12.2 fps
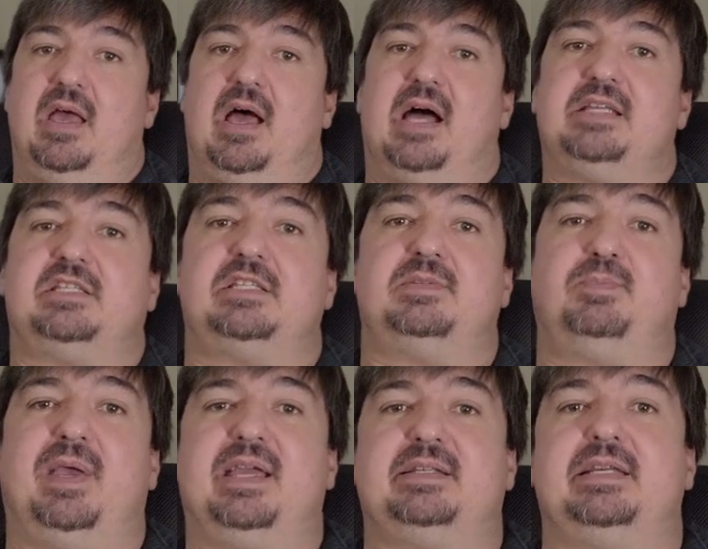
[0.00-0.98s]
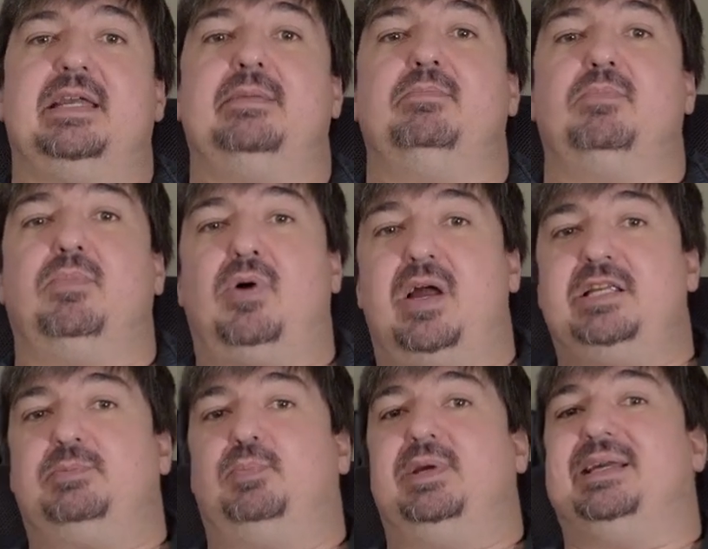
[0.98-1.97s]
I suspect it
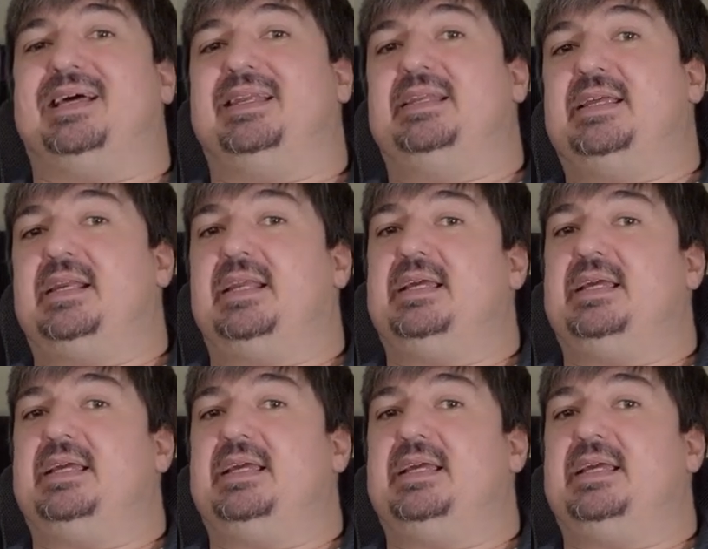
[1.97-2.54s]
might be a little